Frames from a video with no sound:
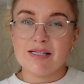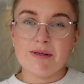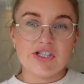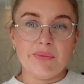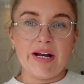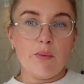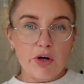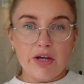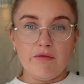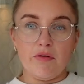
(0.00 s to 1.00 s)
especially when I'm
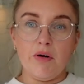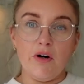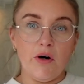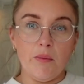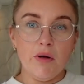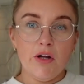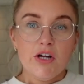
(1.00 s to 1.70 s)
working from home.